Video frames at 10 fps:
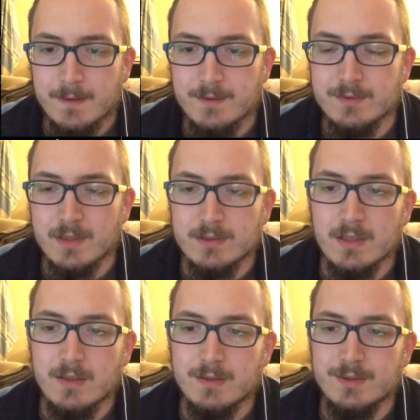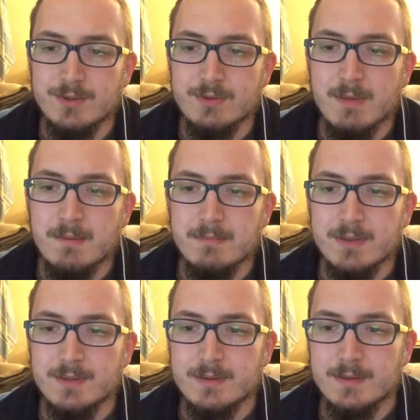You nod along. You
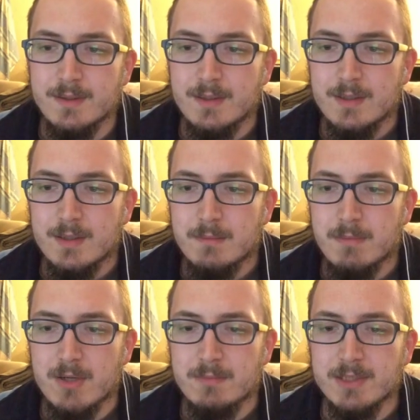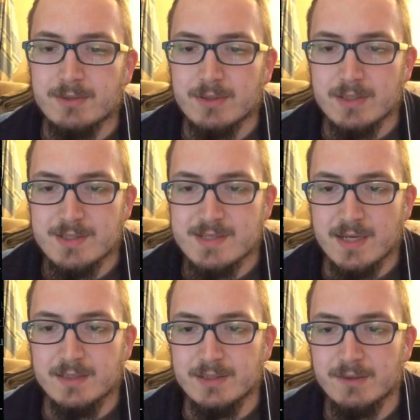remember biometrically
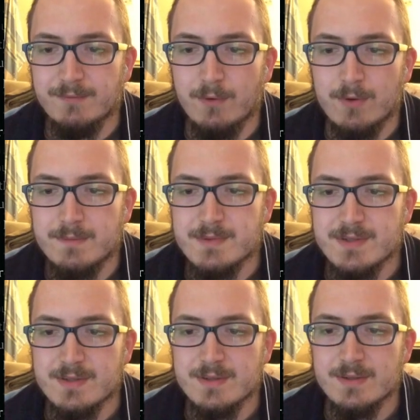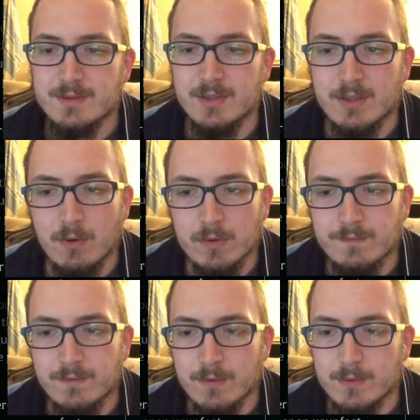signing the forms, the cold
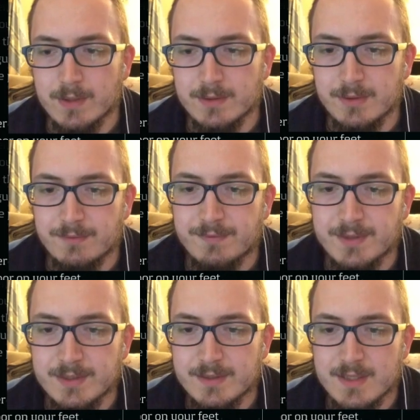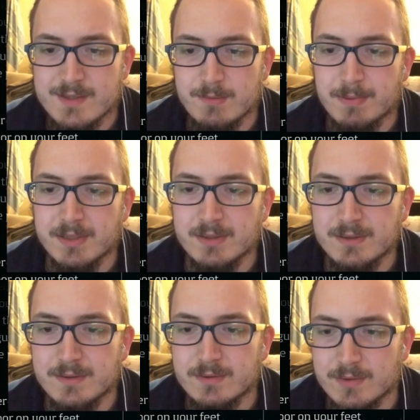floor on your feet as you
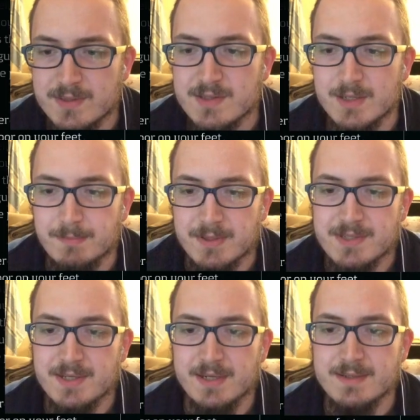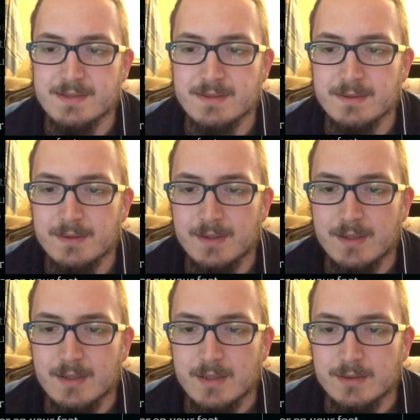padded to the sleeper cells.
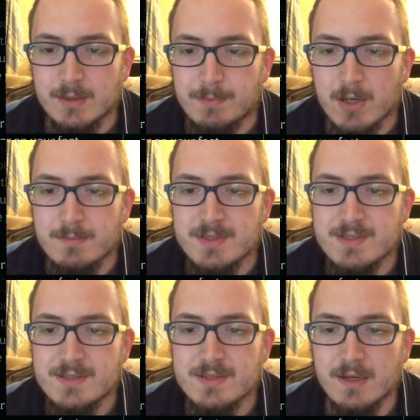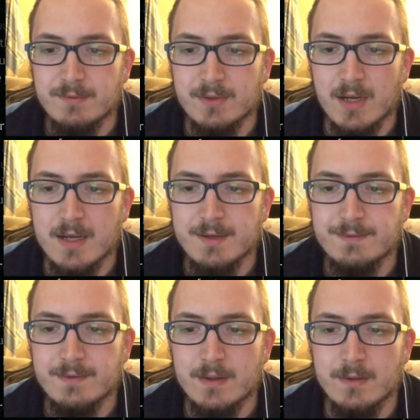The promise of a
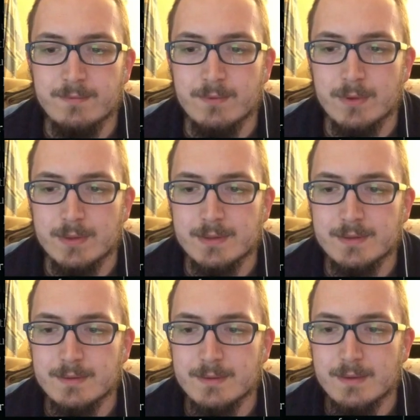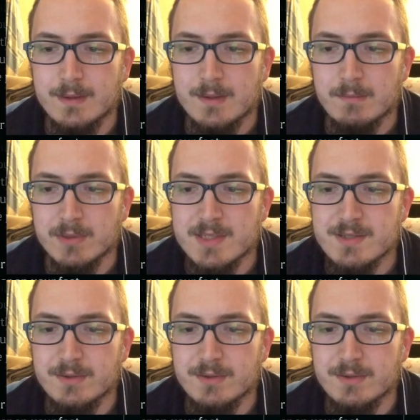life off-world. But as you